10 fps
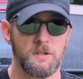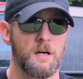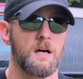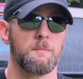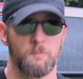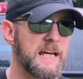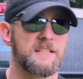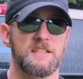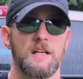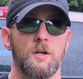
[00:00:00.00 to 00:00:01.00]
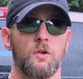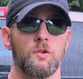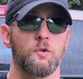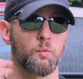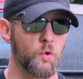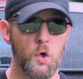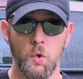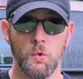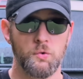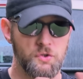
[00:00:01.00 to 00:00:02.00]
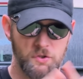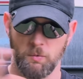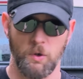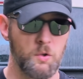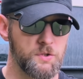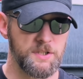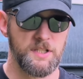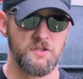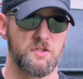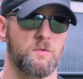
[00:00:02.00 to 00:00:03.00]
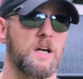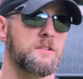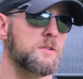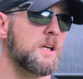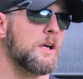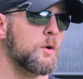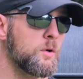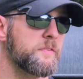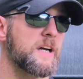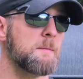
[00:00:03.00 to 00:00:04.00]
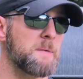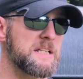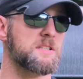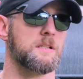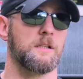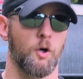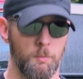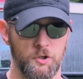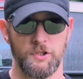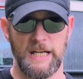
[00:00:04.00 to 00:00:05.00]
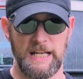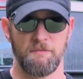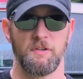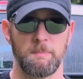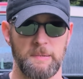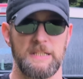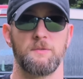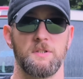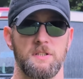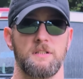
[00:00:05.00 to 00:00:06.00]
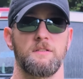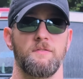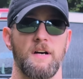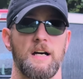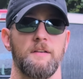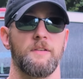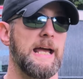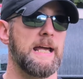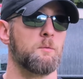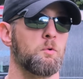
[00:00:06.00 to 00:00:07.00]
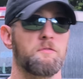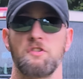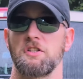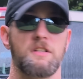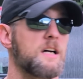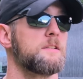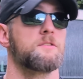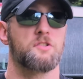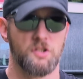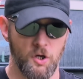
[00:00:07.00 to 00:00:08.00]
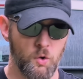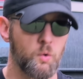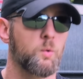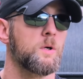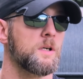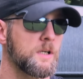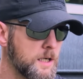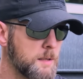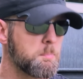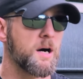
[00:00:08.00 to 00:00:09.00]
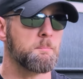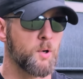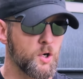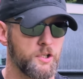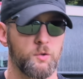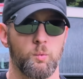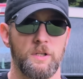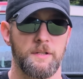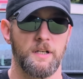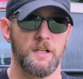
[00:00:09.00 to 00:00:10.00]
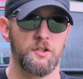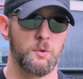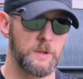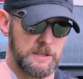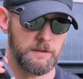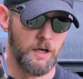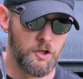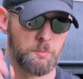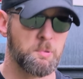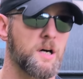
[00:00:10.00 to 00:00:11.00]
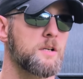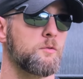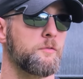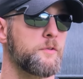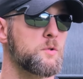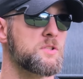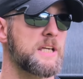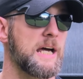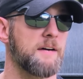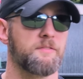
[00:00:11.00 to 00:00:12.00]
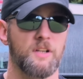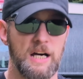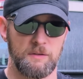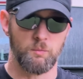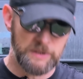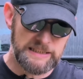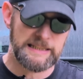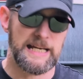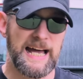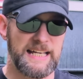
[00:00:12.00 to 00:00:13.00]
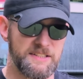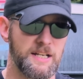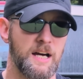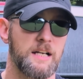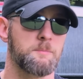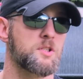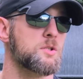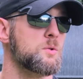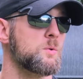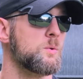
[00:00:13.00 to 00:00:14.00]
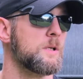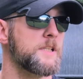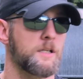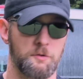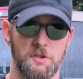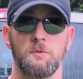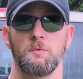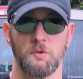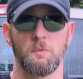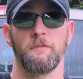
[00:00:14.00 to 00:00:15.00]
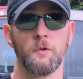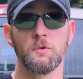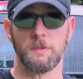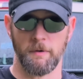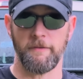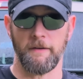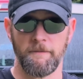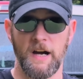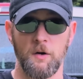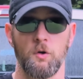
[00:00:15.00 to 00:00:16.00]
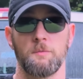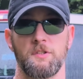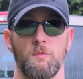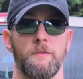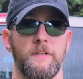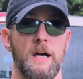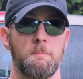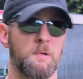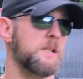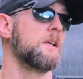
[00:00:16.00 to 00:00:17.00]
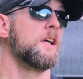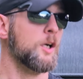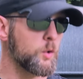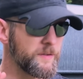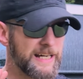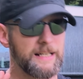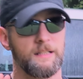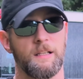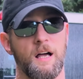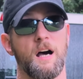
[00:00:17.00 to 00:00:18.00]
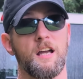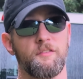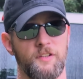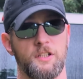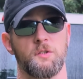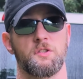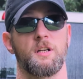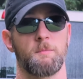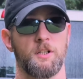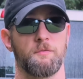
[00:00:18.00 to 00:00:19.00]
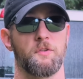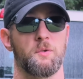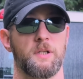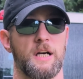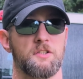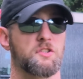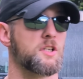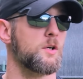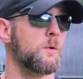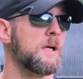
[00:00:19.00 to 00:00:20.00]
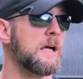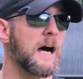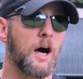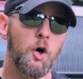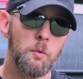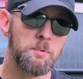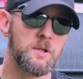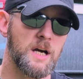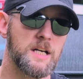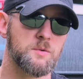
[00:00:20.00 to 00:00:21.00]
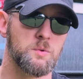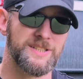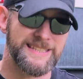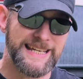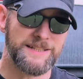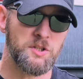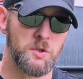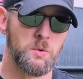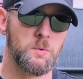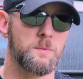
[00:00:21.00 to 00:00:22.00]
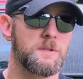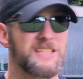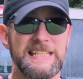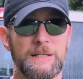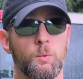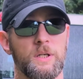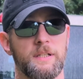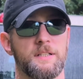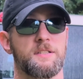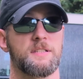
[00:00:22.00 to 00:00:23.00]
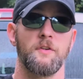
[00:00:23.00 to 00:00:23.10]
Comp, XL, the Rose edition, right? We've got basically almost every P365, and we've just gotten so bombarded with doing other product reviews that I've not really had time to, to review some of our firearms that we've got. But we've got a lot of videos coming up for you guys. So I hope you guys will stay tuned, stick with us.